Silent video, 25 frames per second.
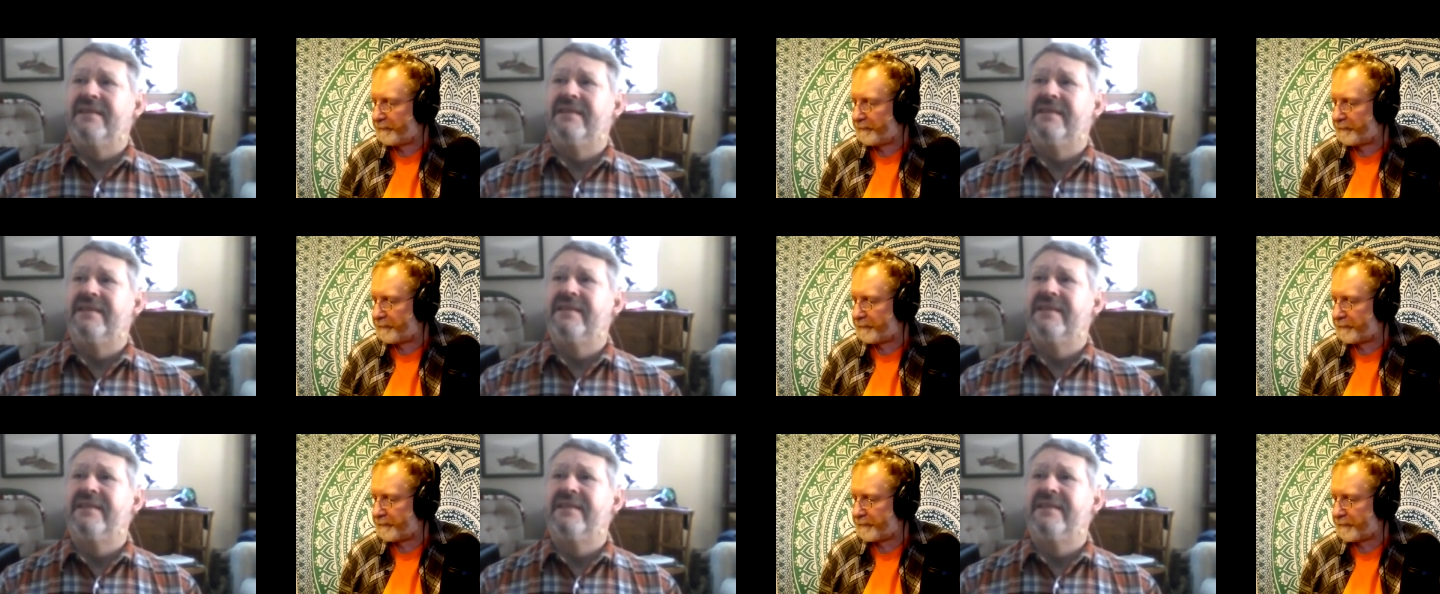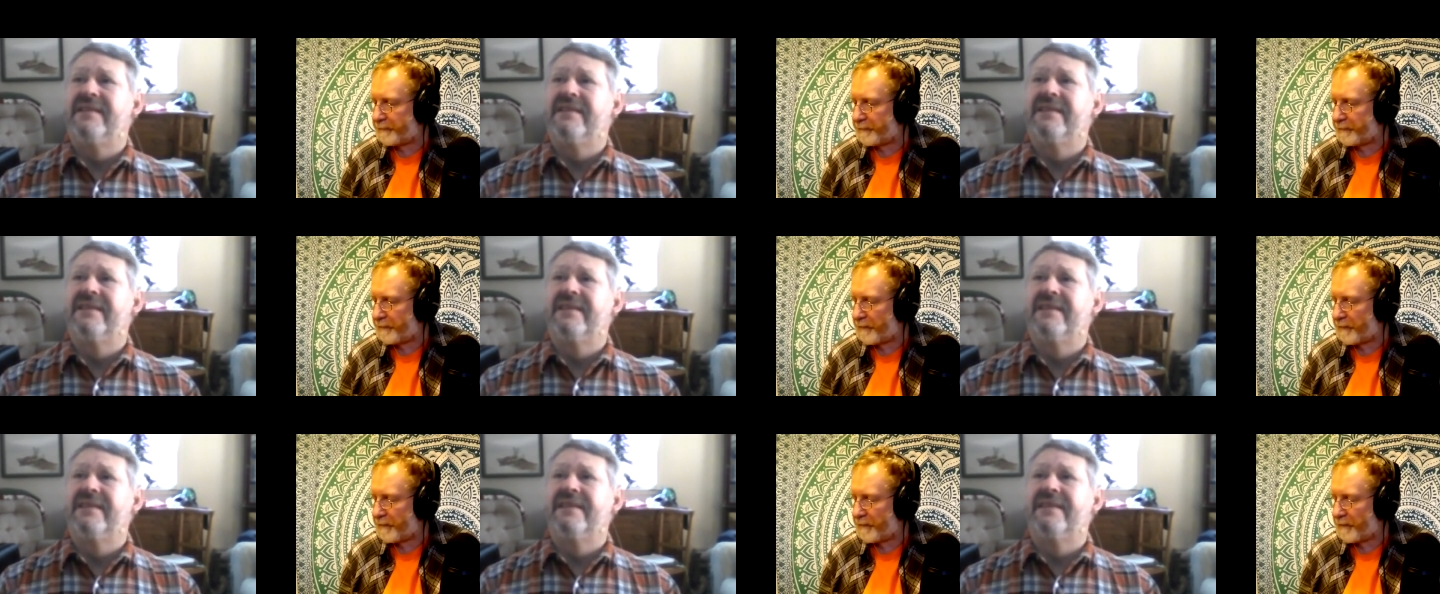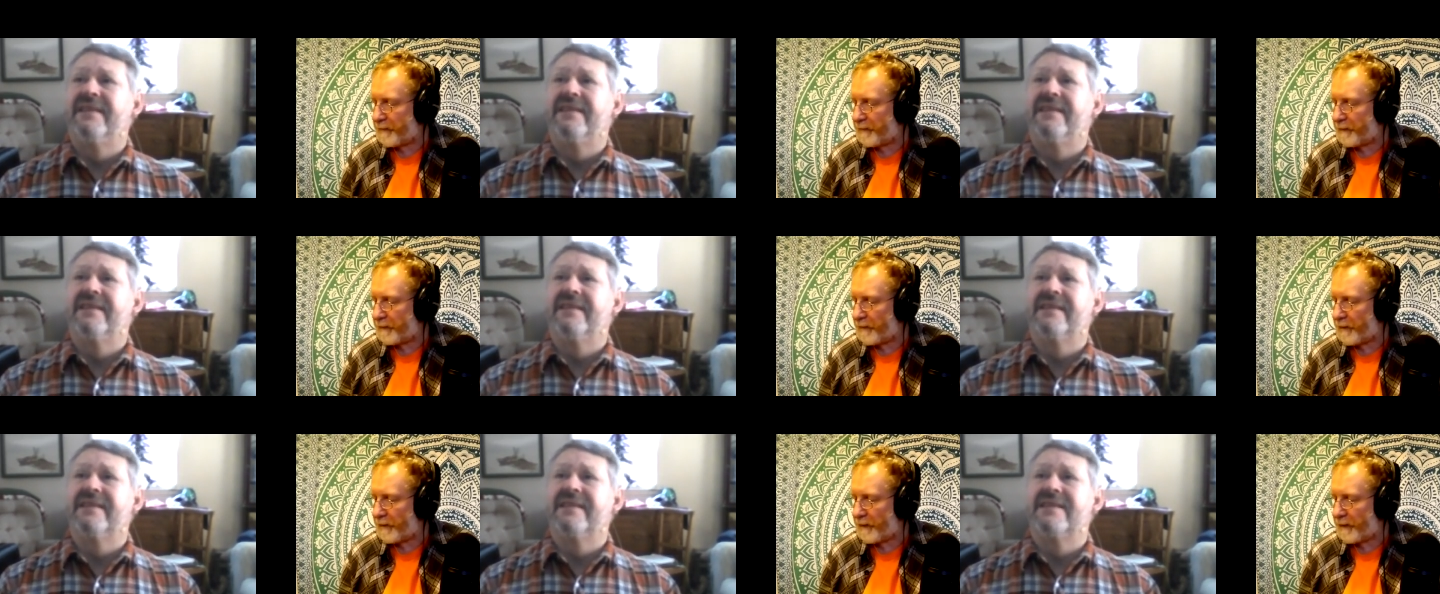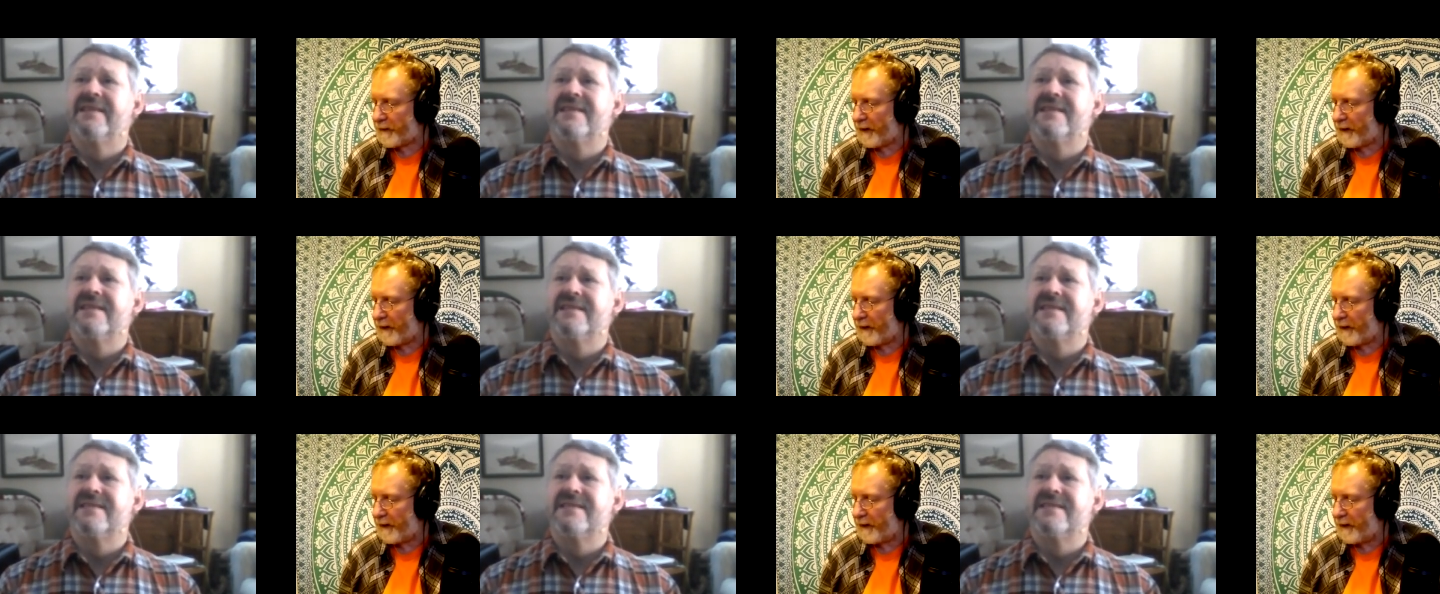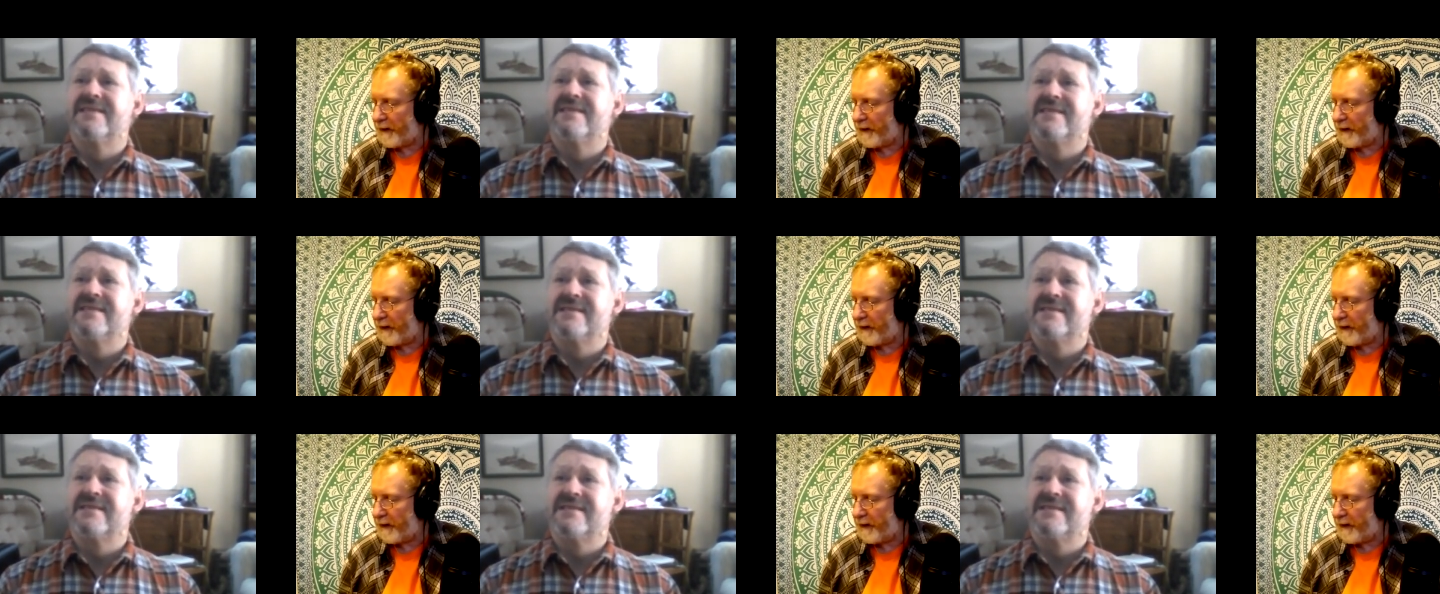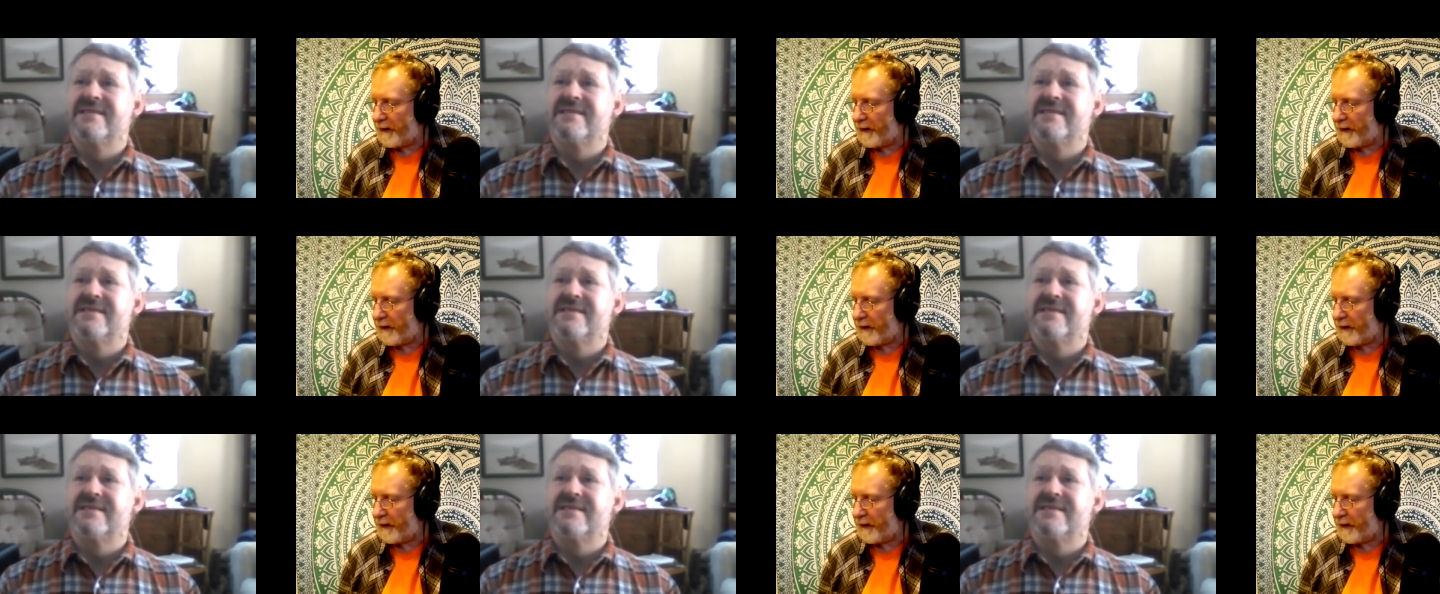(silence)